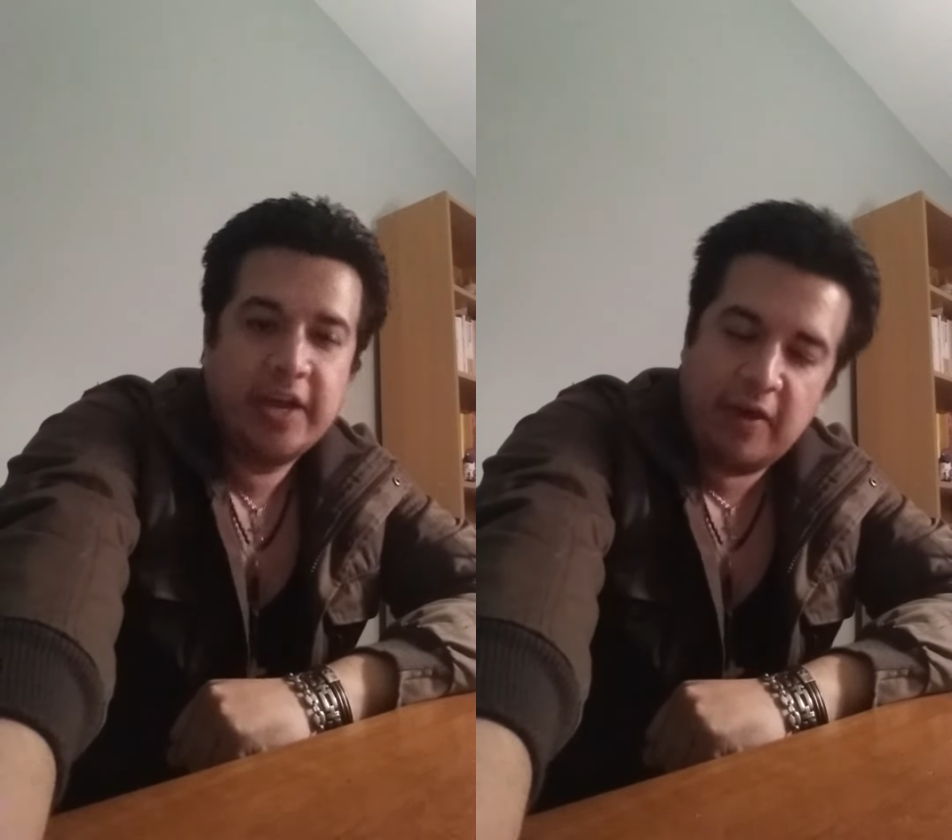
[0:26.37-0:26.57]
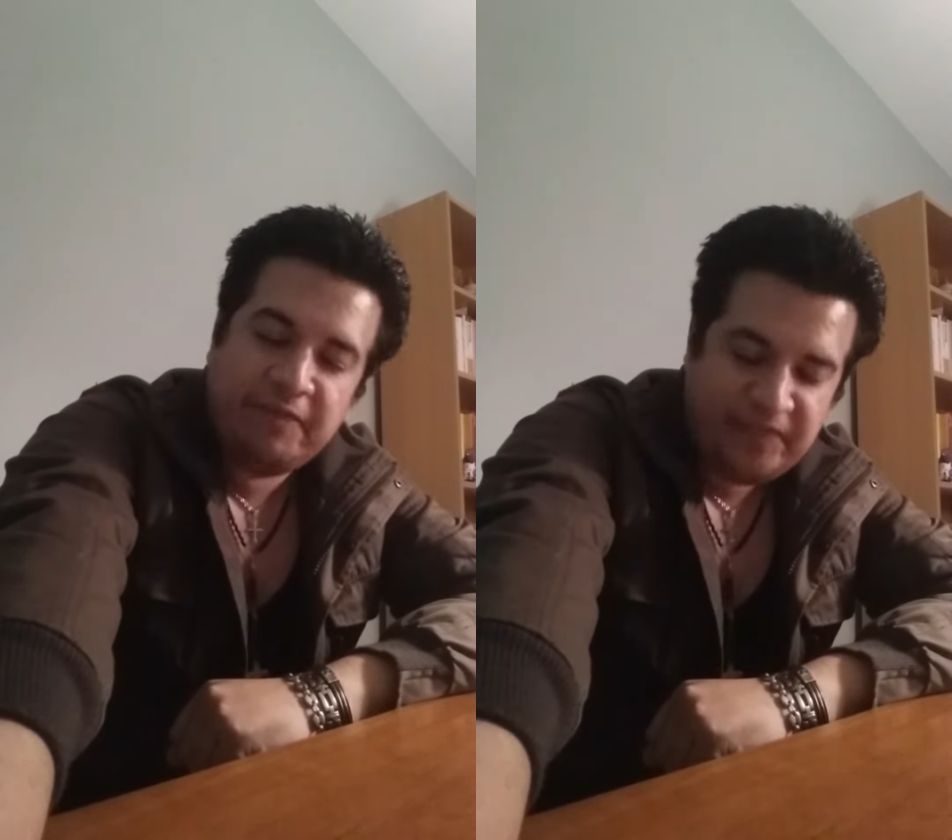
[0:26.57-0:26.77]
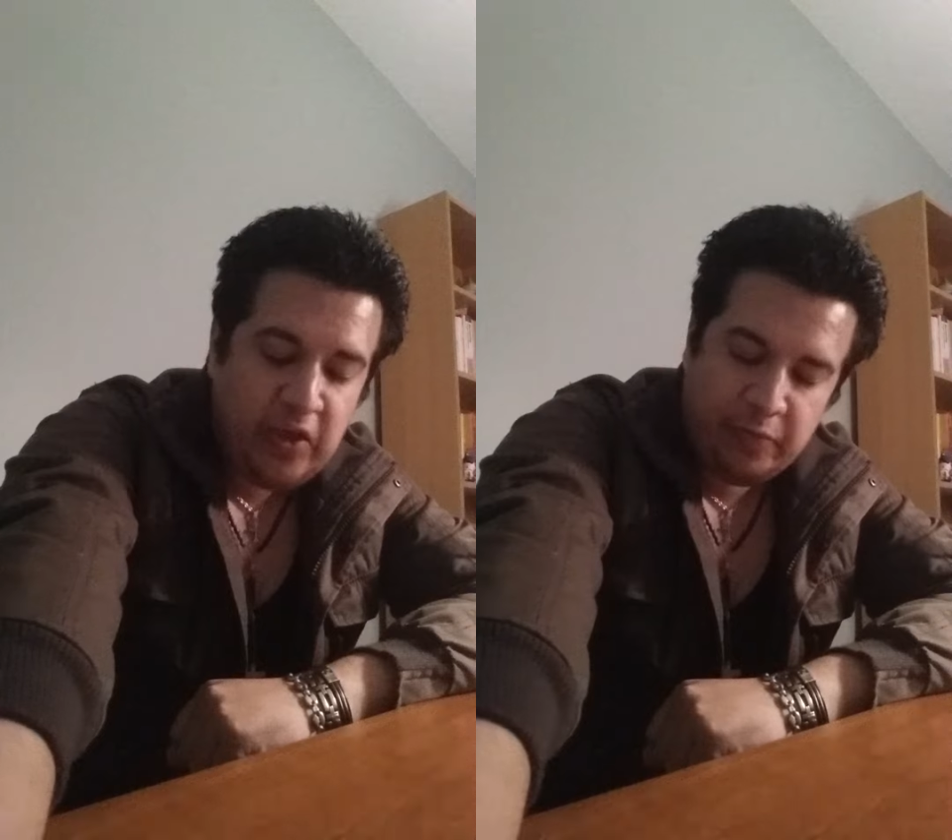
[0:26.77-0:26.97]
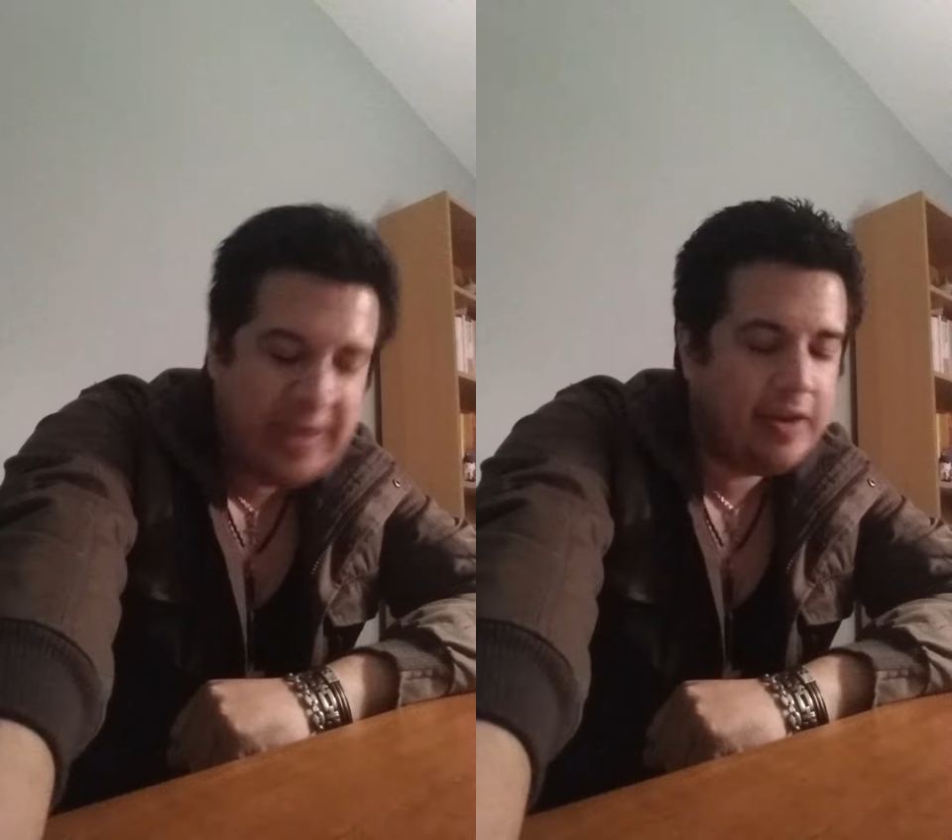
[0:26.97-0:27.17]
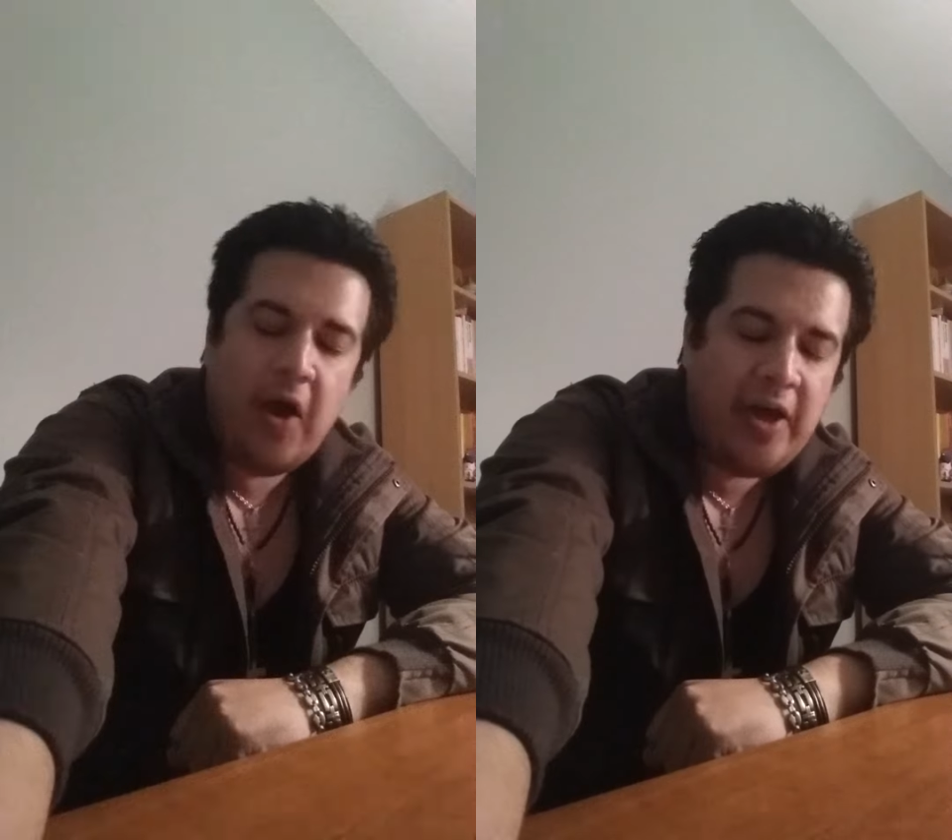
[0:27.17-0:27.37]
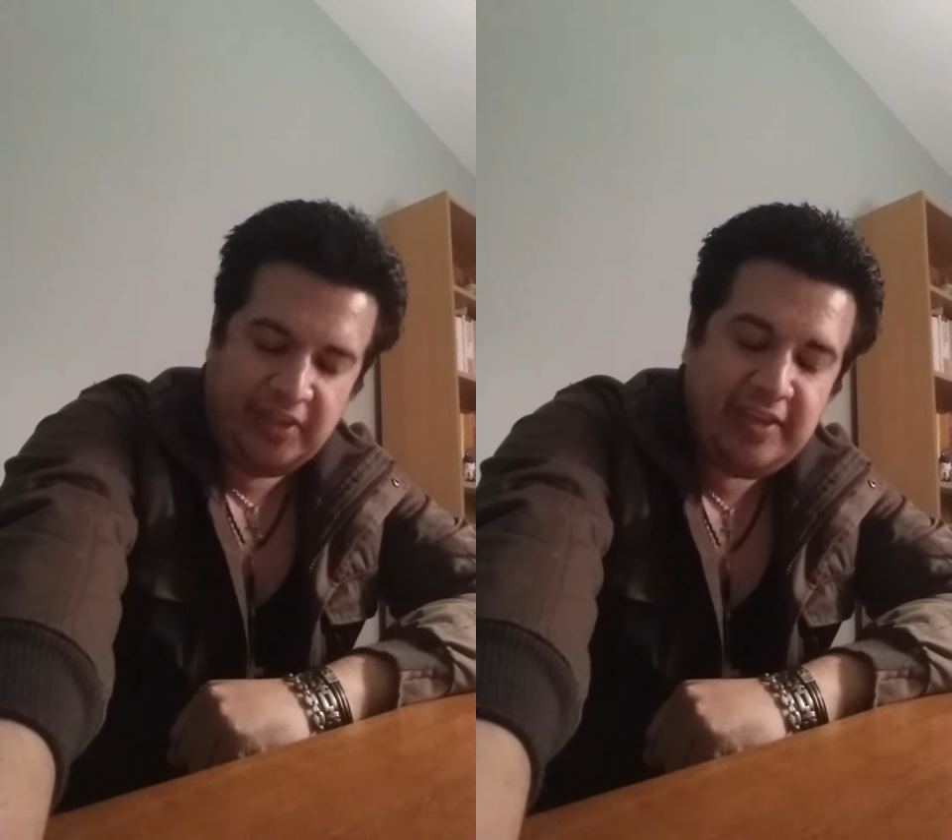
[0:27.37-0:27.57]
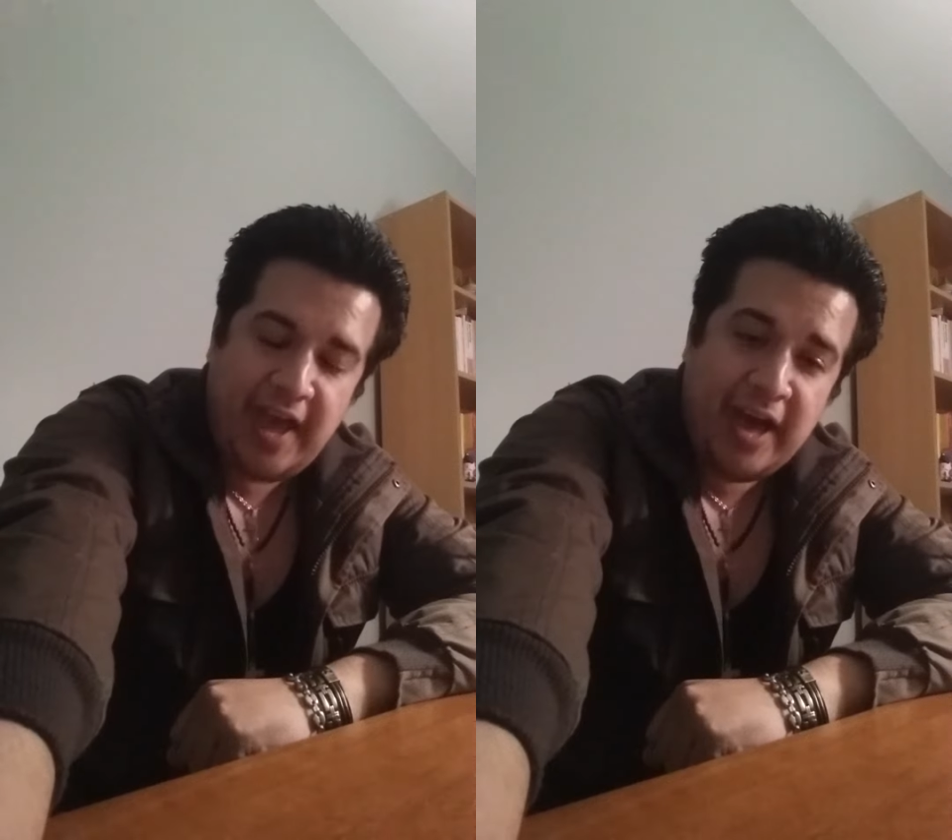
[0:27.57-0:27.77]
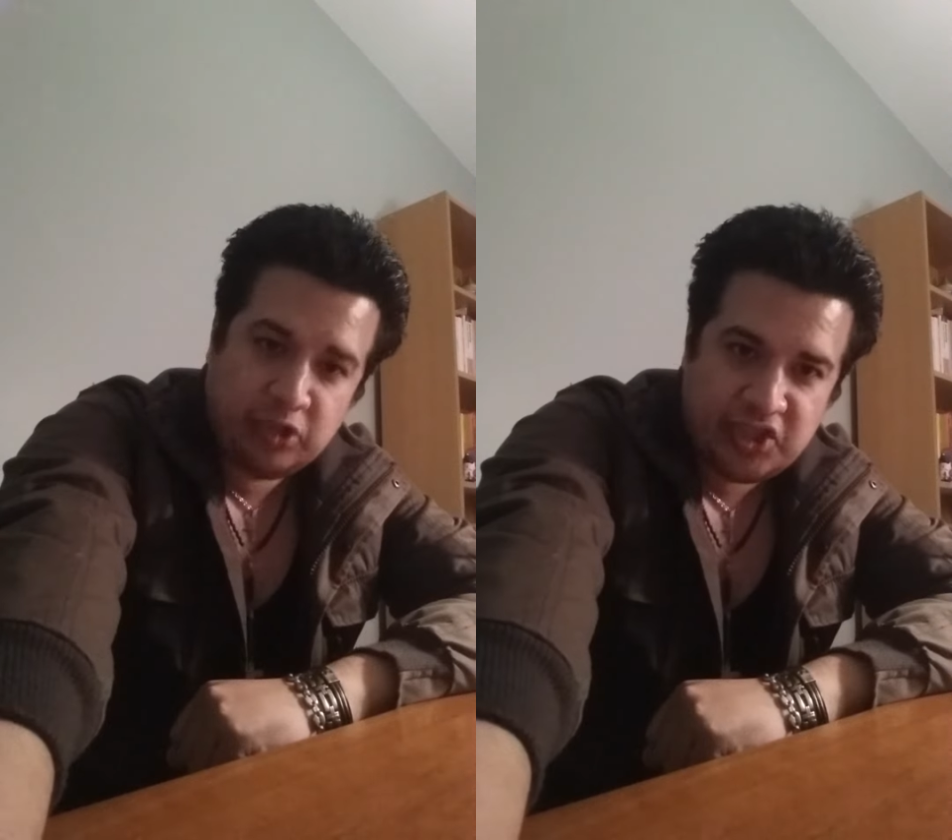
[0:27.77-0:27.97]
on the
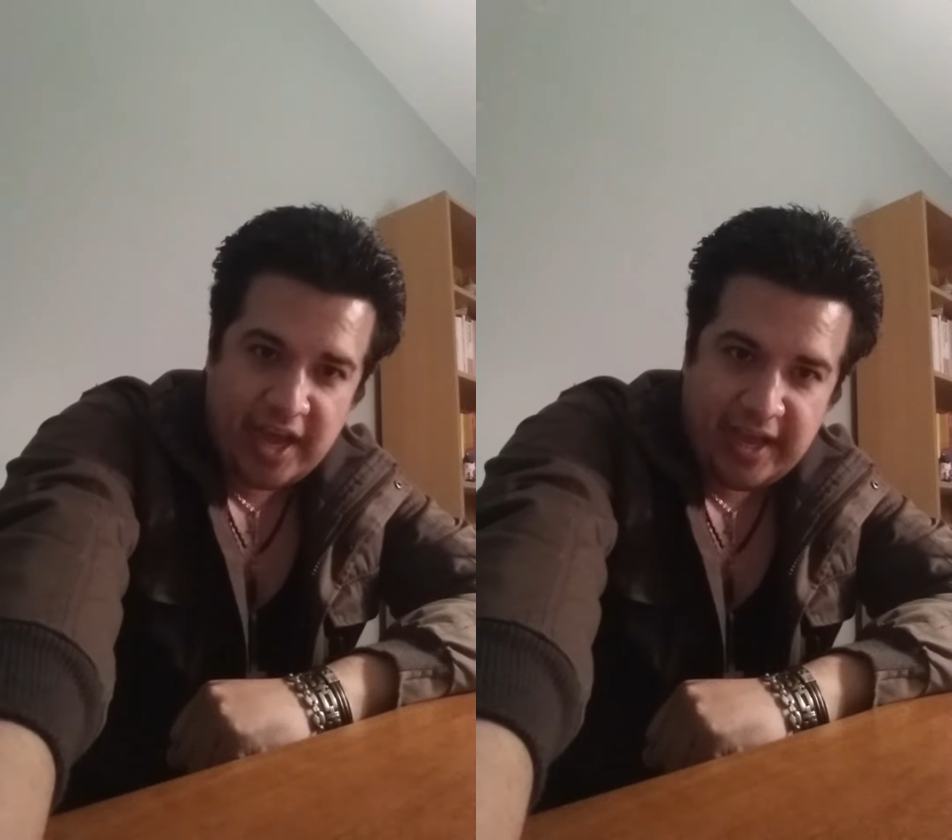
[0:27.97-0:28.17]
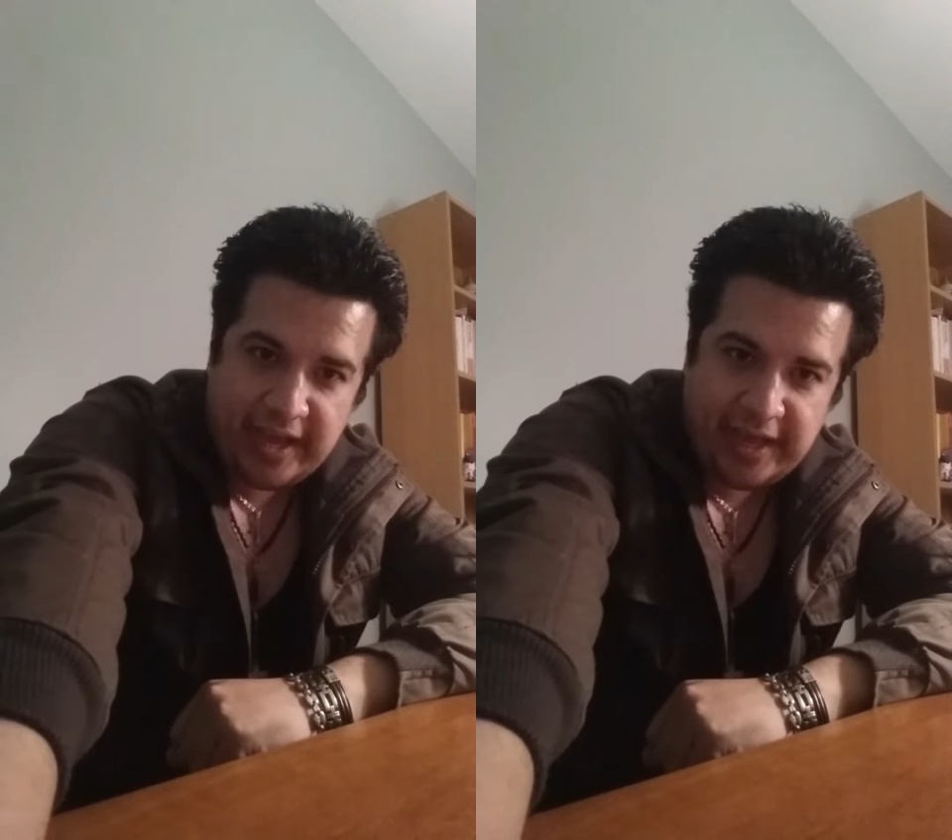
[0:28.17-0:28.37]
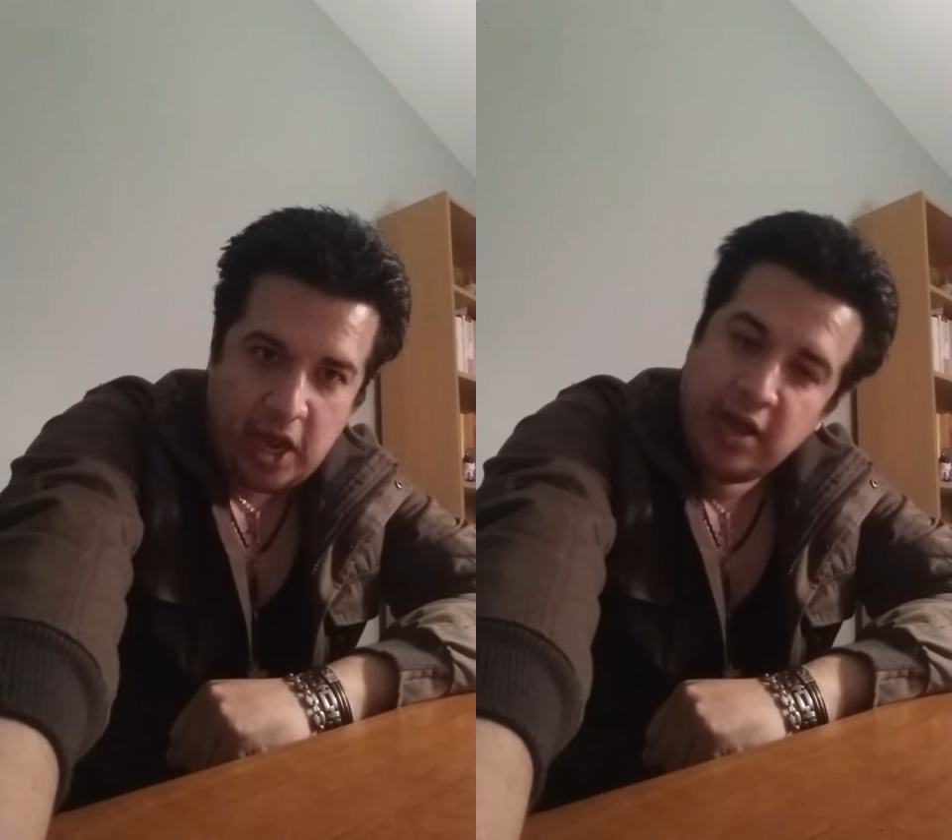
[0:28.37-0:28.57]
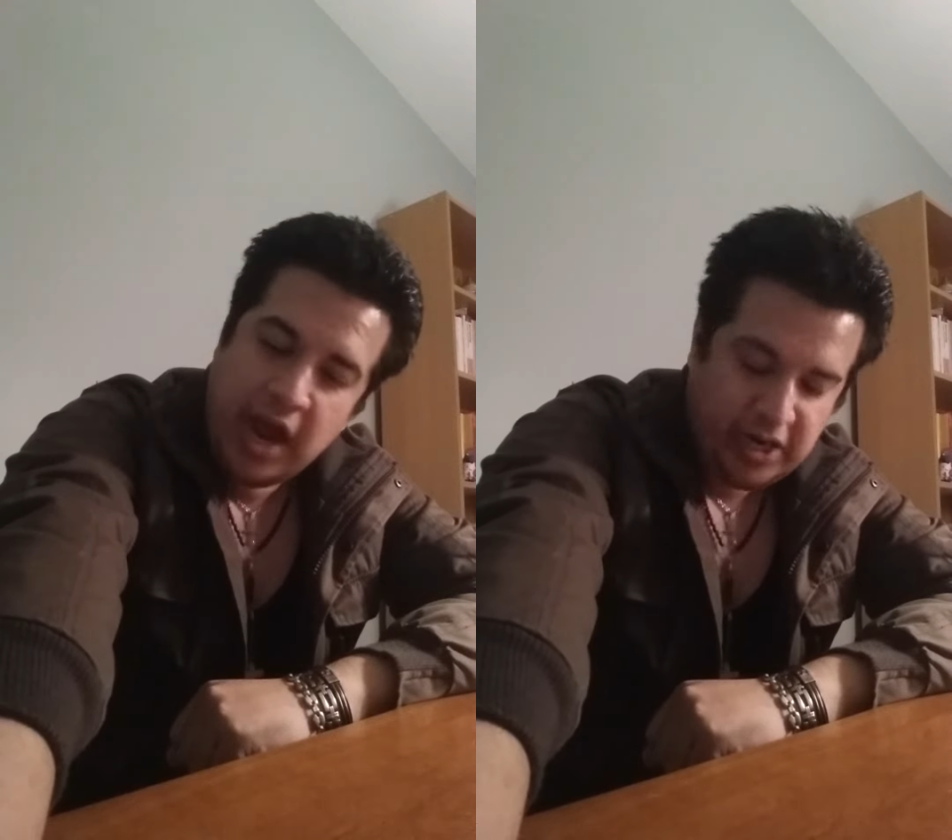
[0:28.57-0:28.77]
outside.